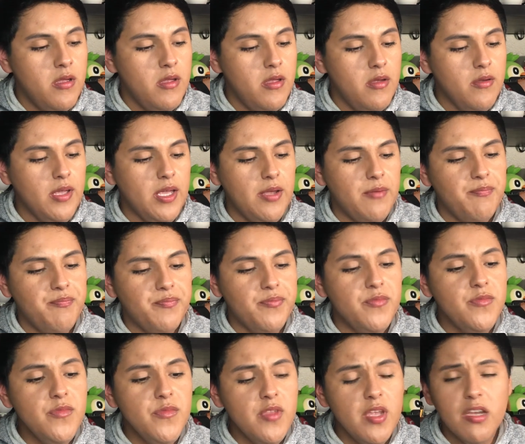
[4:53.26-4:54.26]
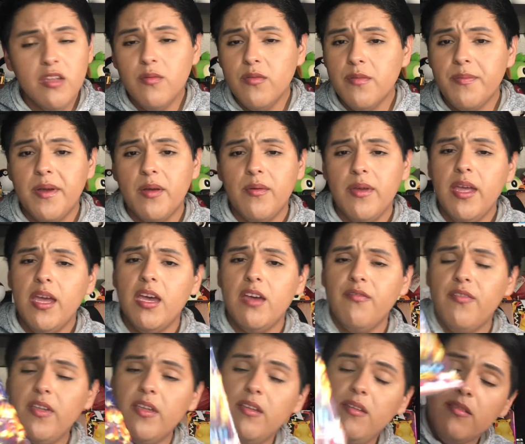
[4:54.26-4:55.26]
Okay. Next booster pack we have
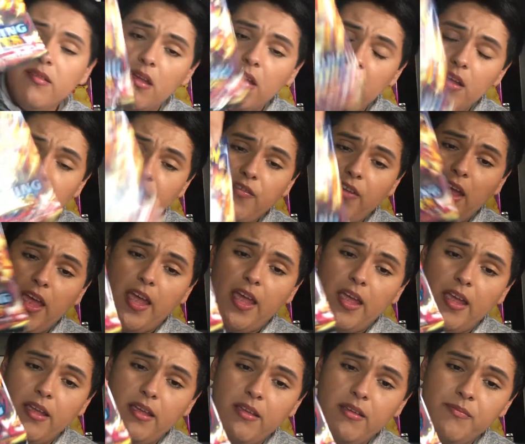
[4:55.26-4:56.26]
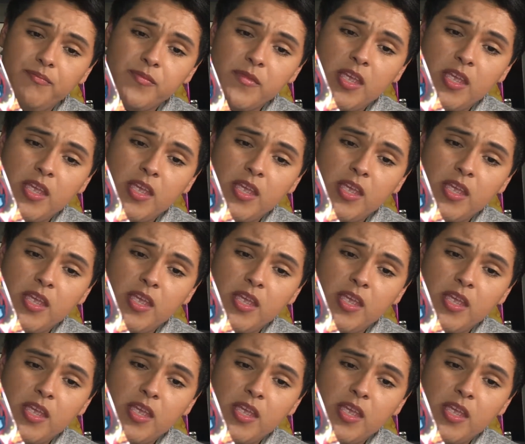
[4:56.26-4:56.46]
is of a